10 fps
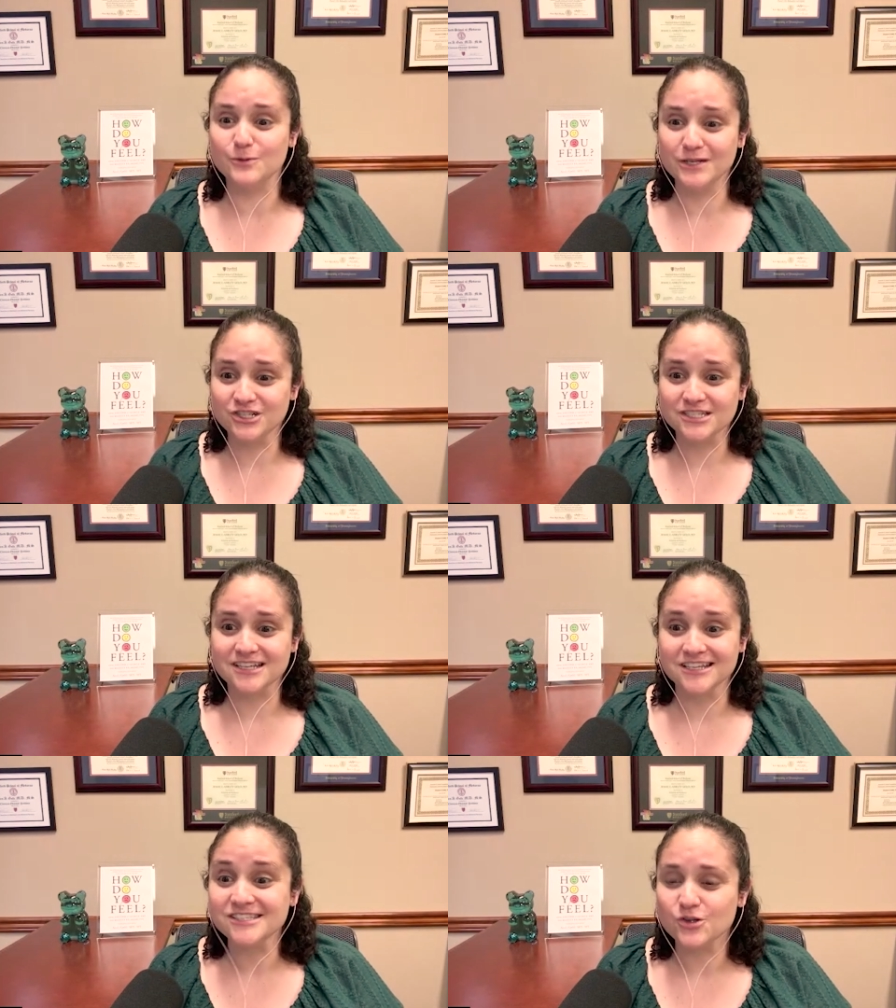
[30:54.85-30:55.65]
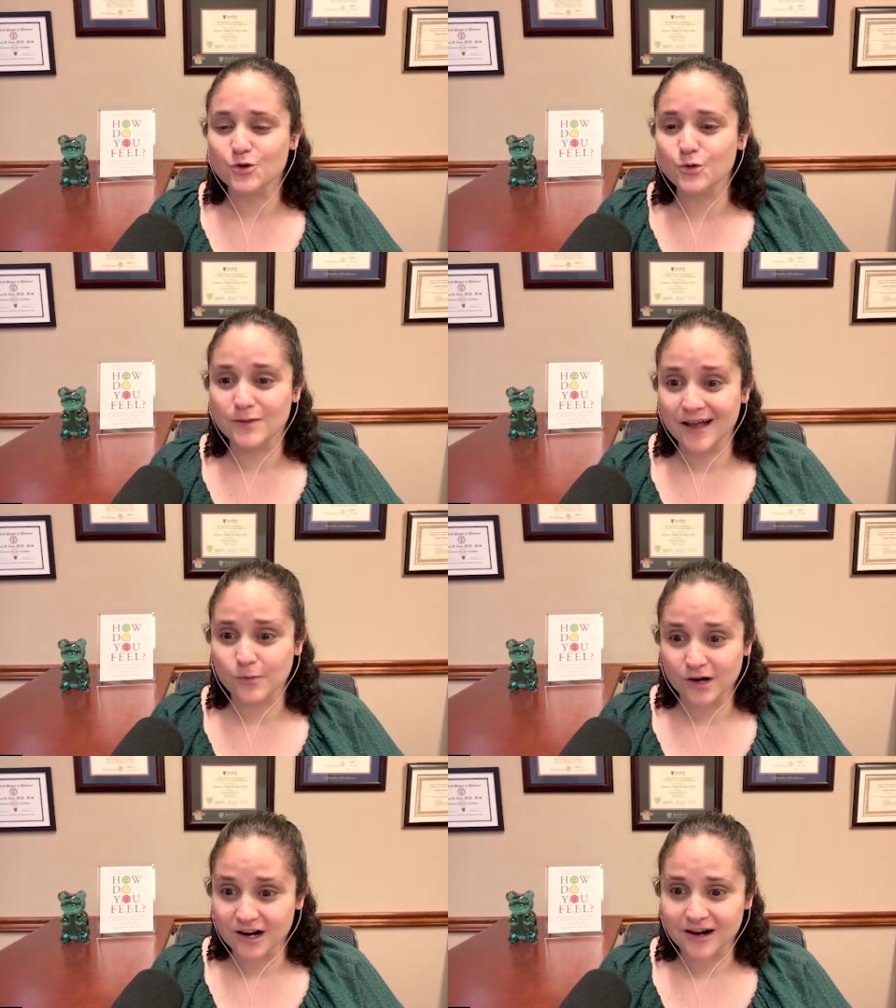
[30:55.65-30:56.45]
We just assume that
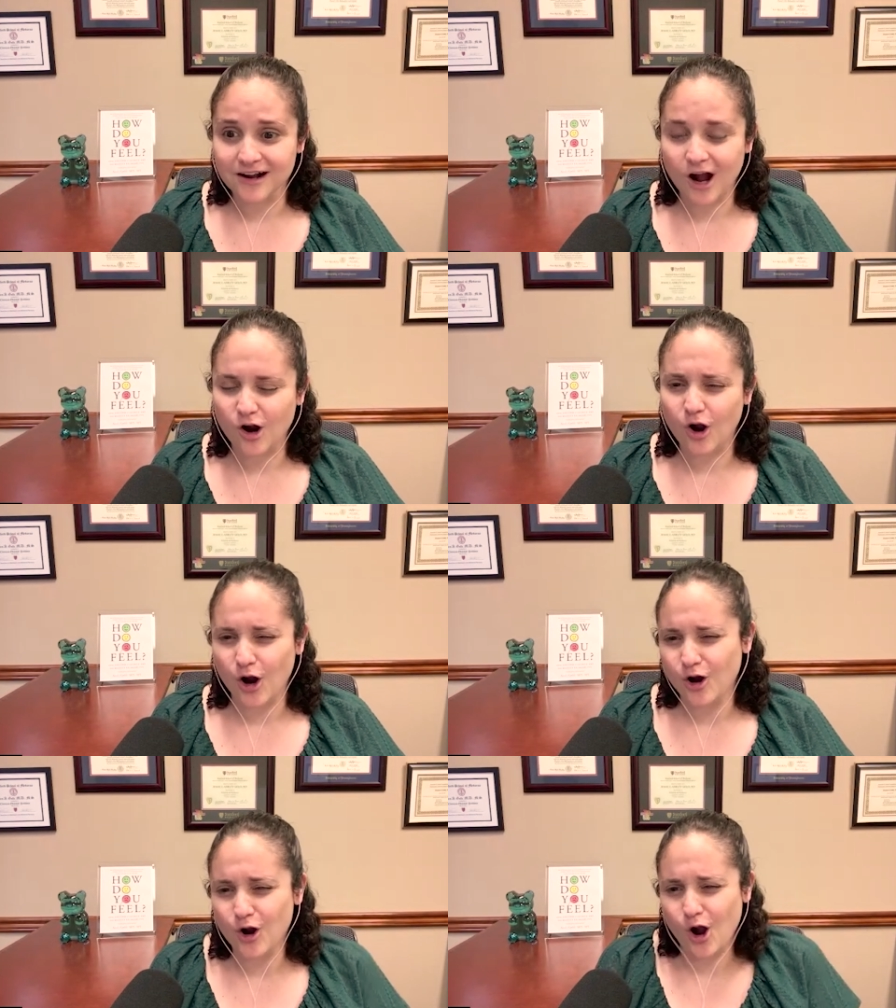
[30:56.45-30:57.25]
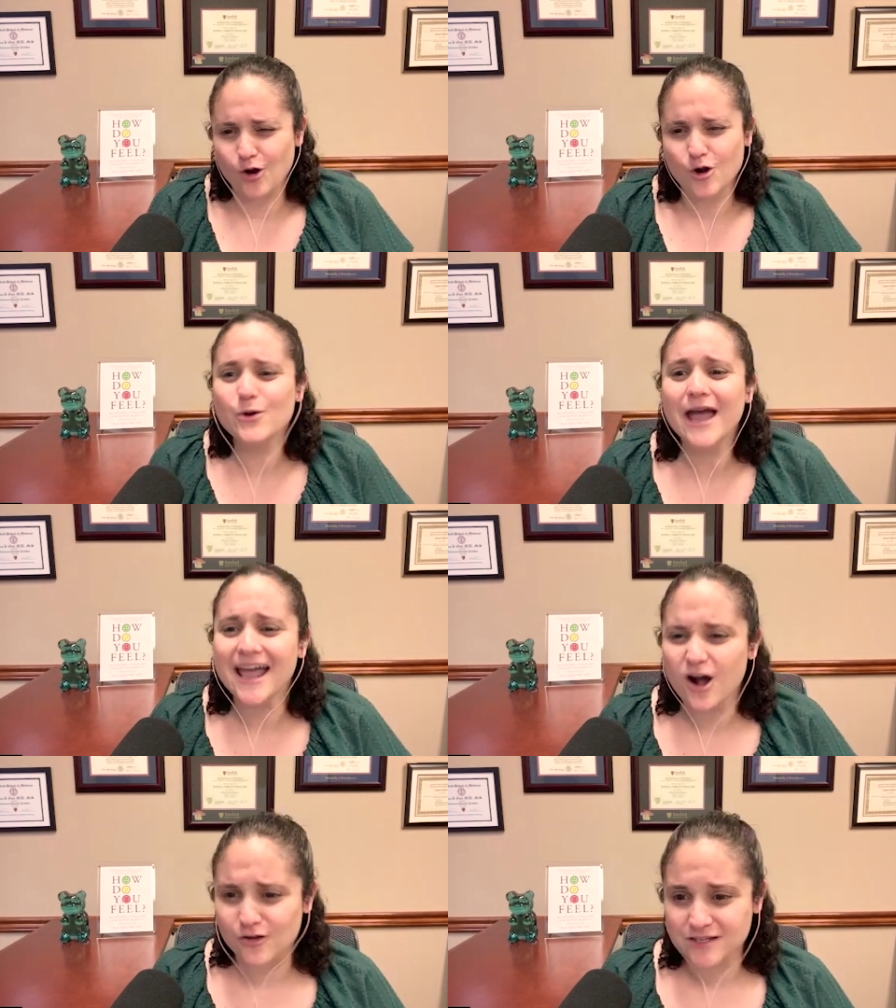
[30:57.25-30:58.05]
we're are
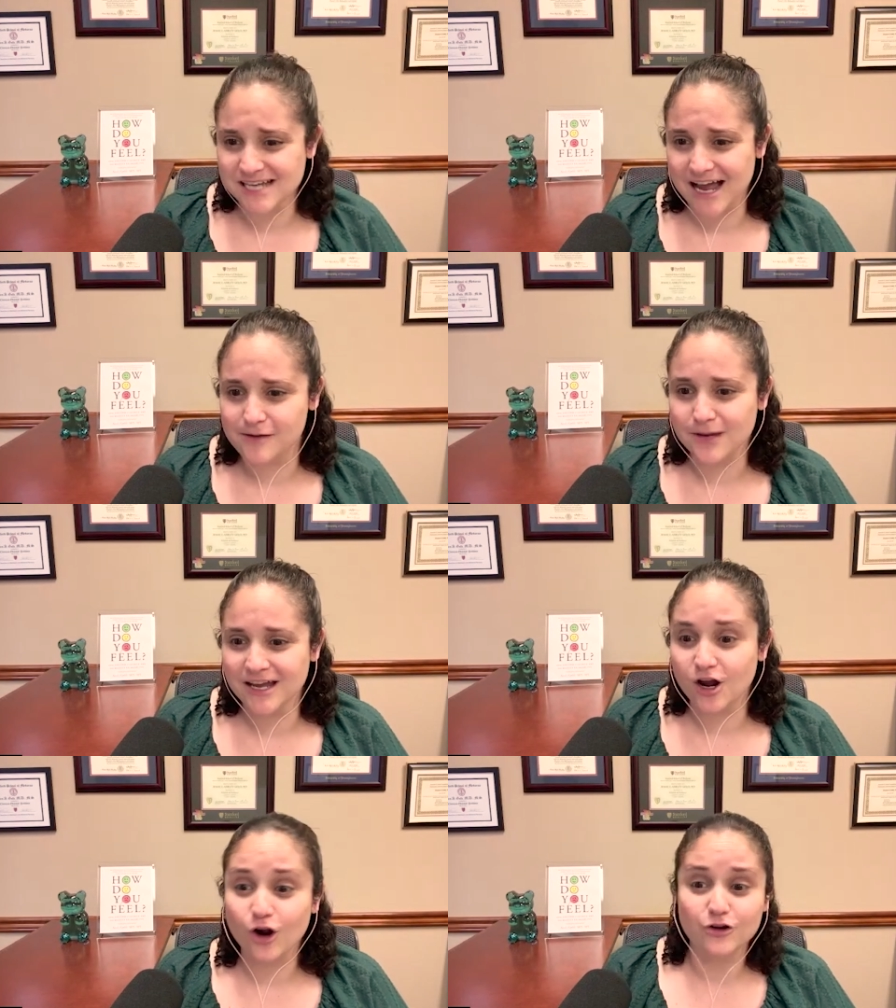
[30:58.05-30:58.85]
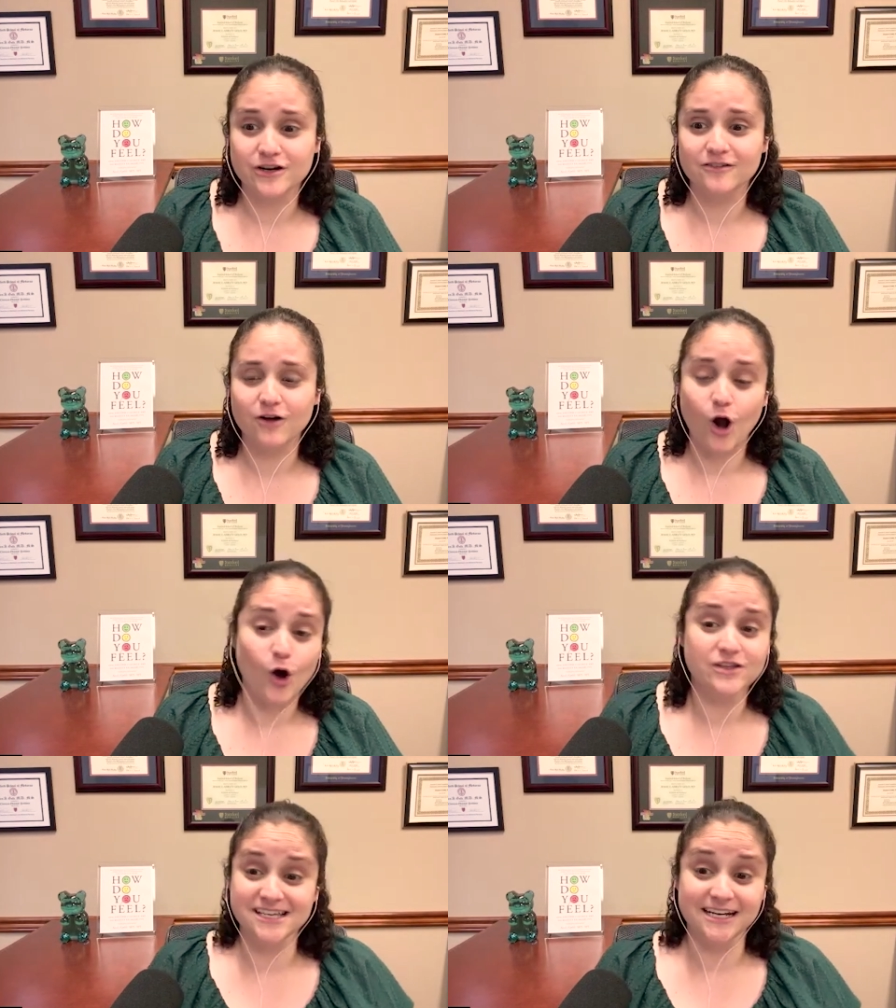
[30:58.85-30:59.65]
okay all the time and aren't all
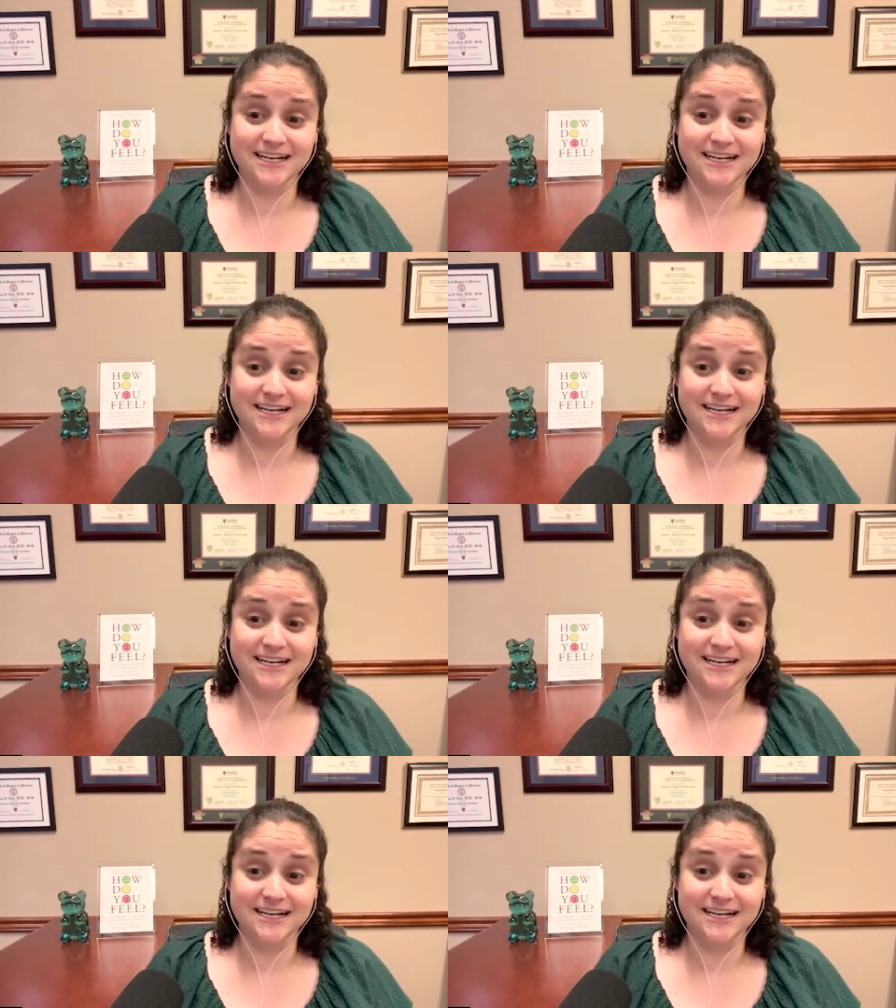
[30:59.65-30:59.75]
of a sudden